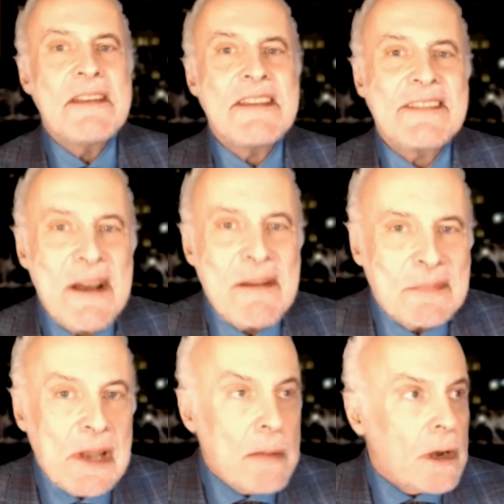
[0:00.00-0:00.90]
this
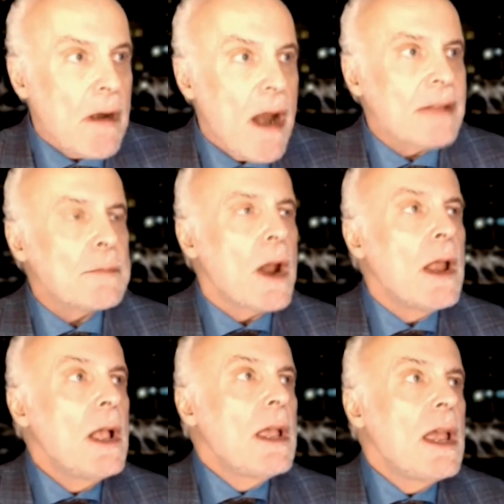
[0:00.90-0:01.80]
up, Democrats,
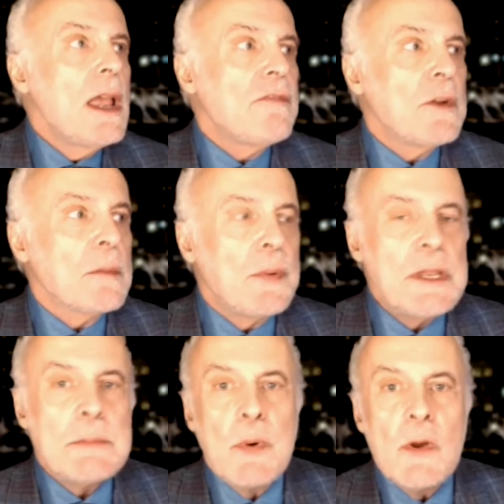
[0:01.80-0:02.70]
but if you're
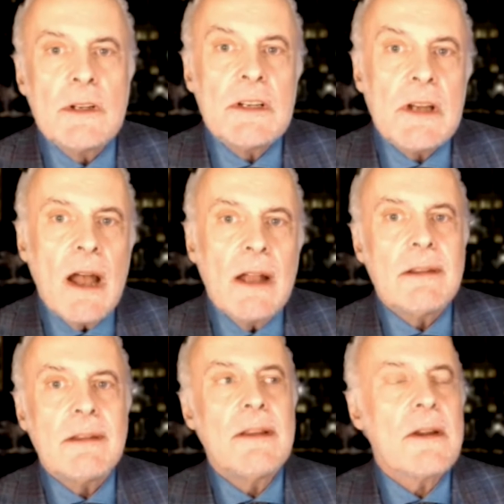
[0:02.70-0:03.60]
Pete Buttigieg
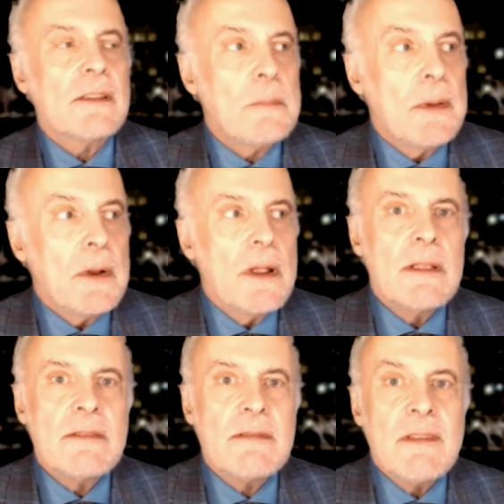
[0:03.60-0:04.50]
and your
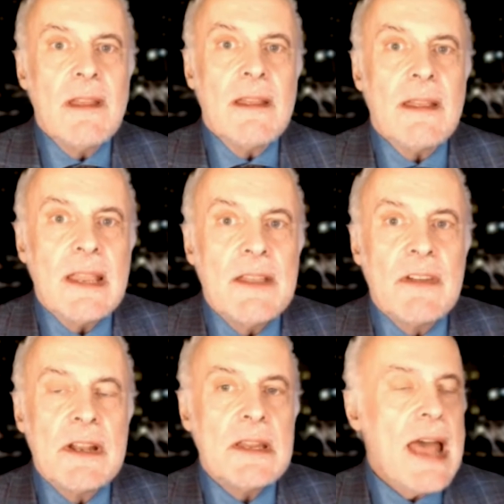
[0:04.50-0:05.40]
experience
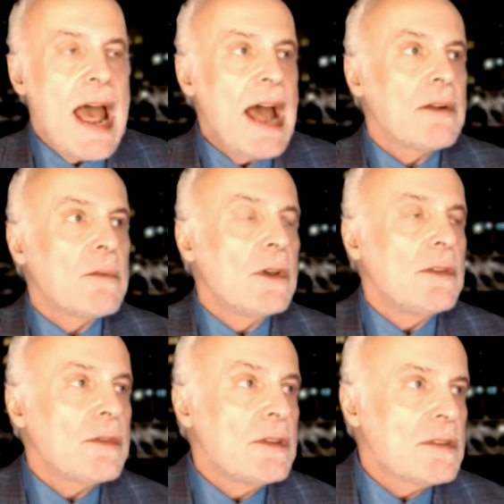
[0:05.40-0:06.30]
even in that
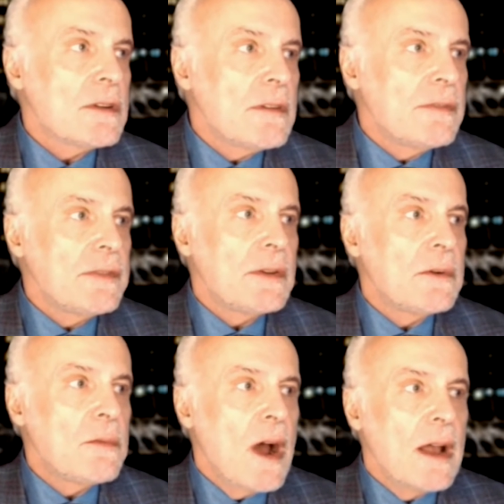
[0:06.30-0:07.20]
was reserved to
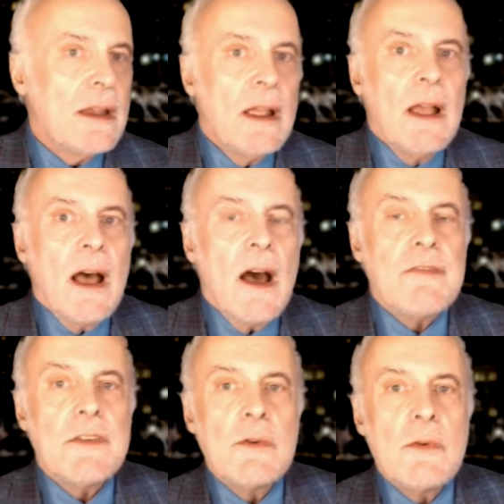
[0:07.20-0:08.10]
what a
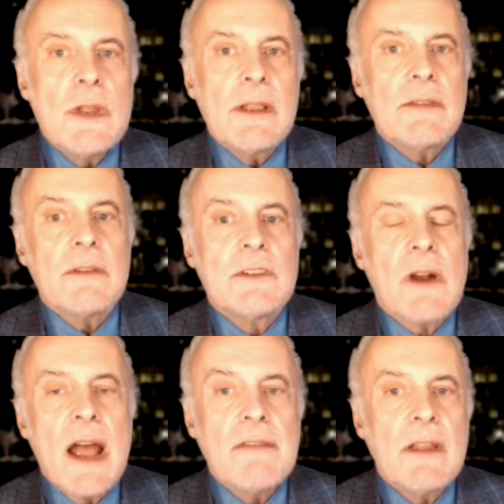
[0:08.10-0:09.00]
few weeks of
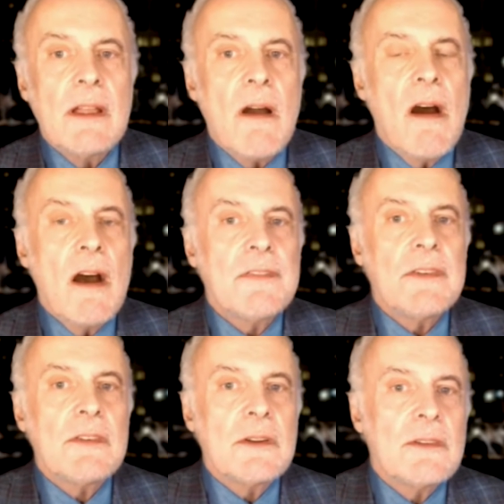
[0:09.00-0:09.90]
driving
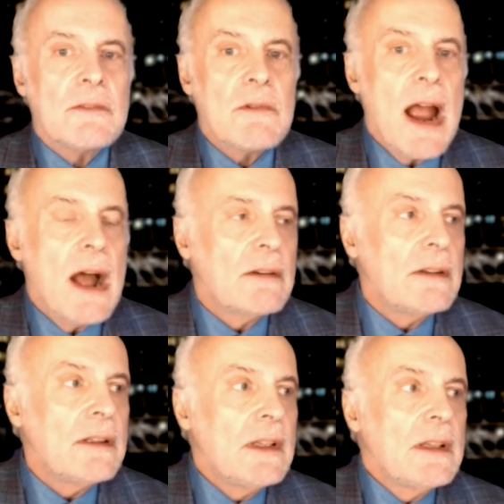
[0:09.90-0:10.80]
officers
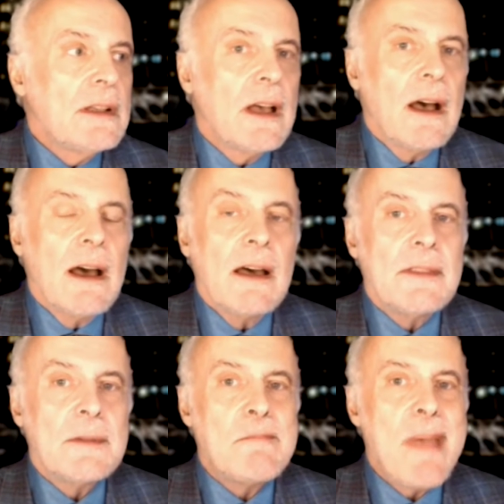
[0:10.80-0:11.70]
around uh,
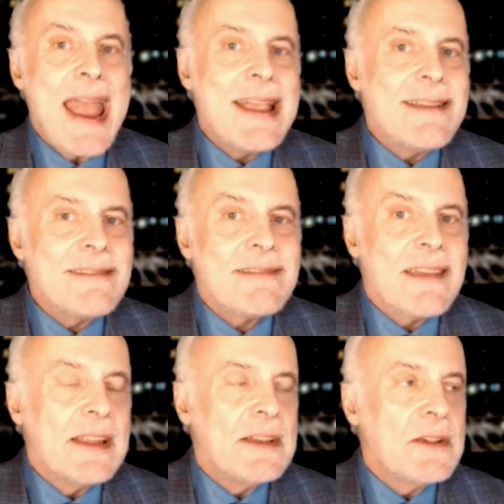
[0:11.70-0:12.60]
the base,
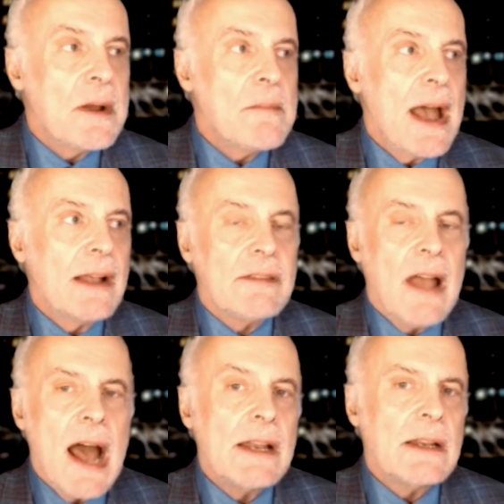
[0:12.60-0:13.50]
and then you come back and say,
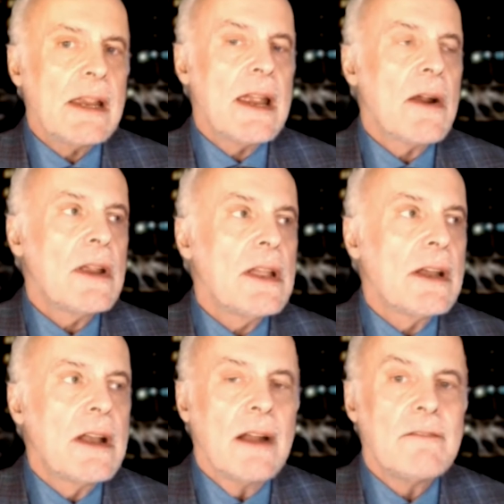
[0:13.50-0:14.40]
I didn't carry
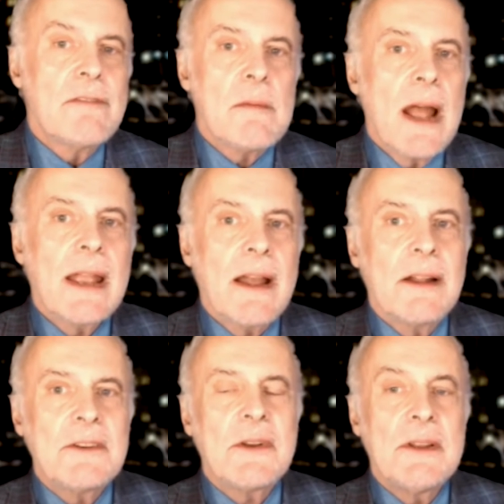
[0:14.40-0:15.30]
a gun for my
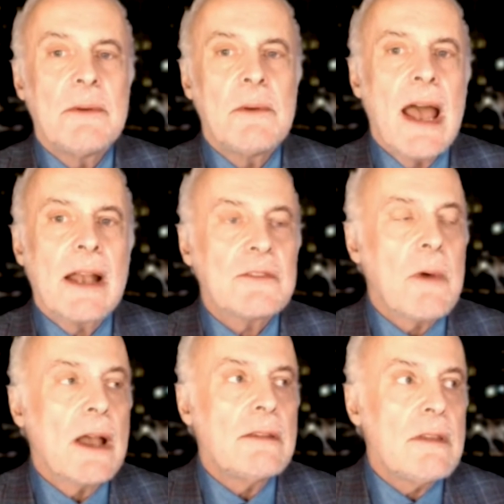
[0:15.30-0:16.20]
country to
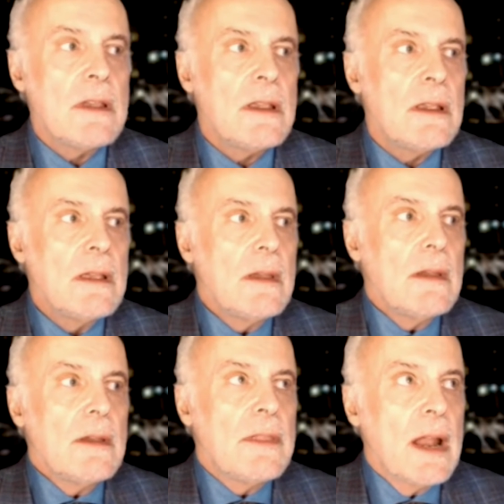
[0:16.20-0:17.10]
XYZ,
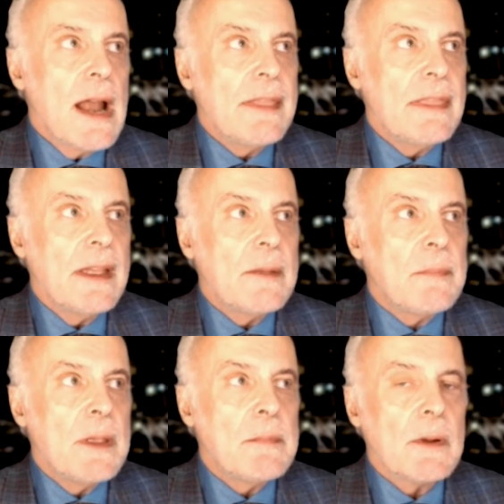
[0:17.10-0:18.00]
then I think
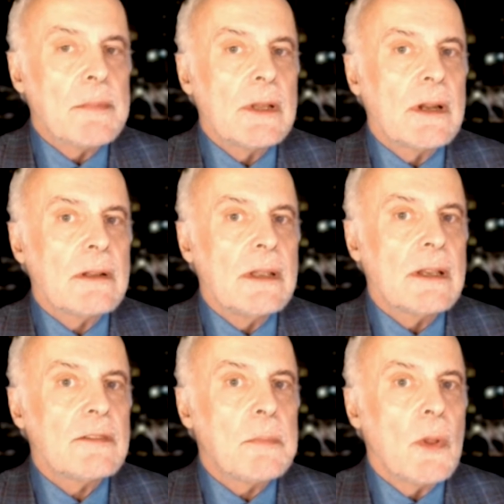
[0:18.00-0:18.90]
people are politically
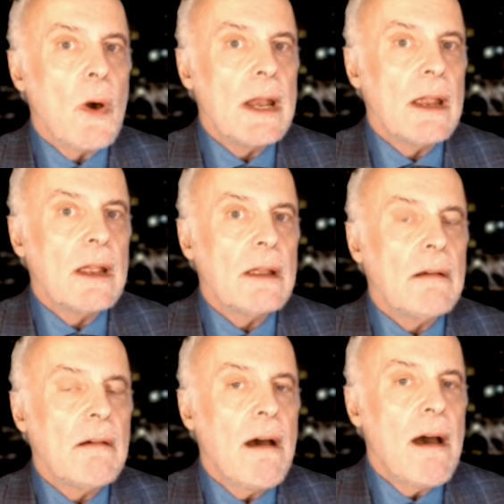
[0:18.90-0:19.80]
exploiting
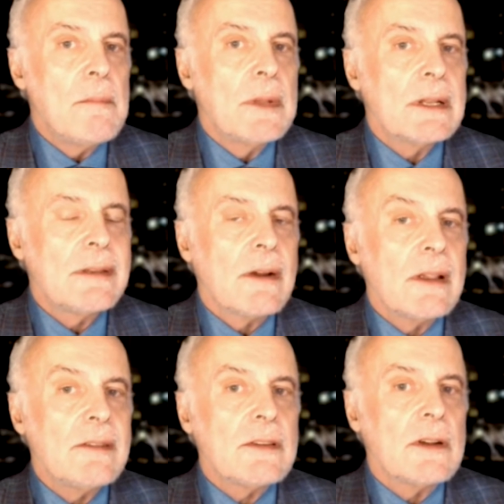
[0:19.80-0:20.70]
uh,
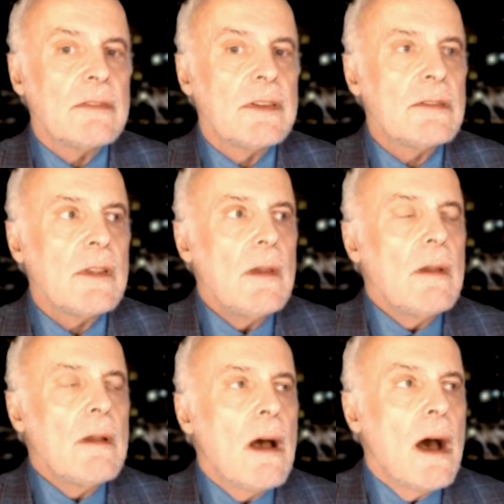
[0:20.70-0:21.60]
military service.
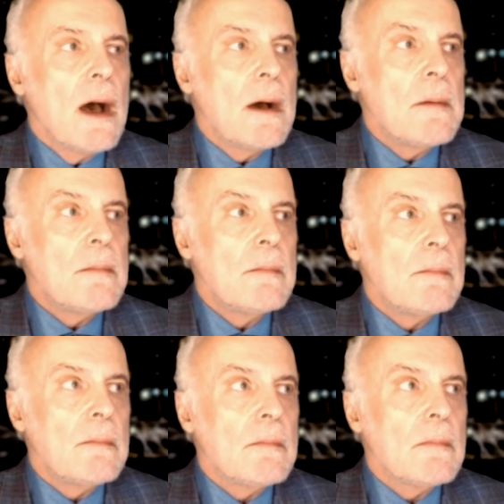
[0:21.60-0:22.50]

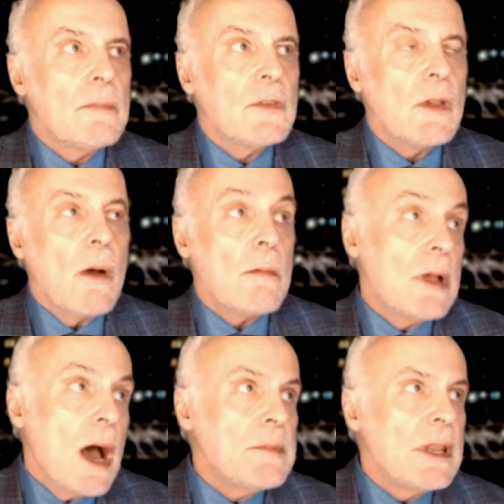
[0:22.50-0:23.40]
Um, so,
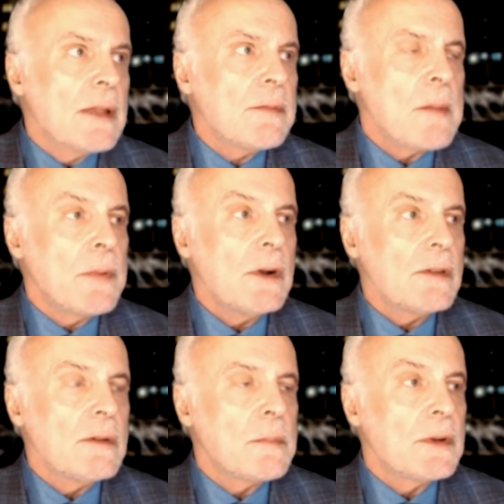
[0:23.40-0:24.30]
I mean, that's my
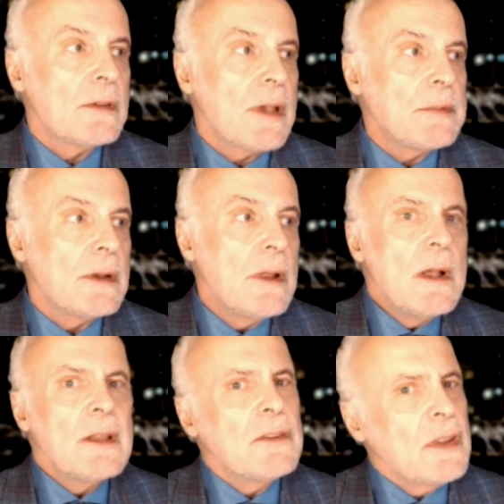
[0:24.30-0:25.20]
personal perception.
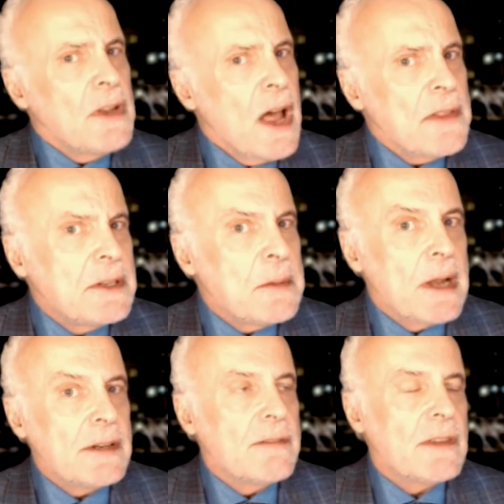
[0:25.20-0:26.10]
There's another
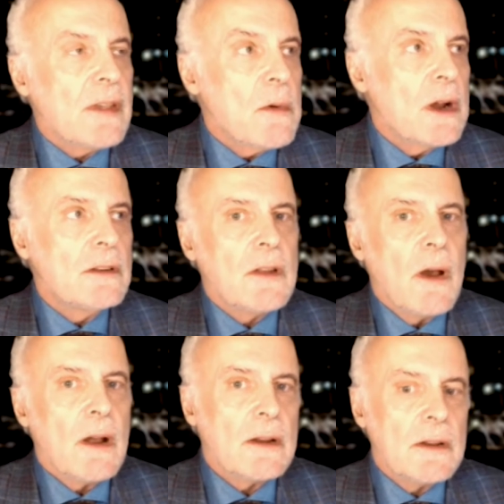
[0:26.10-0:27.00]
dimension of this I wanted to
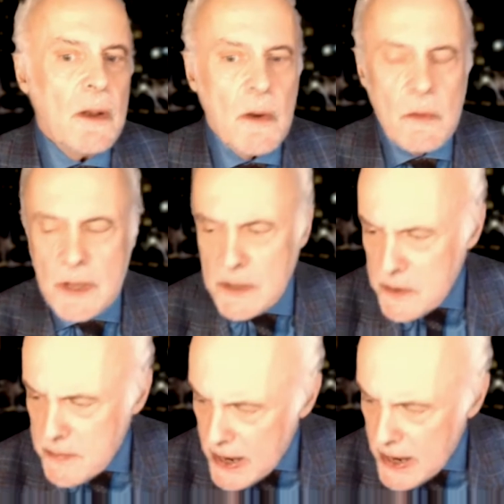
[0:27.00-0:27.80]
talk with you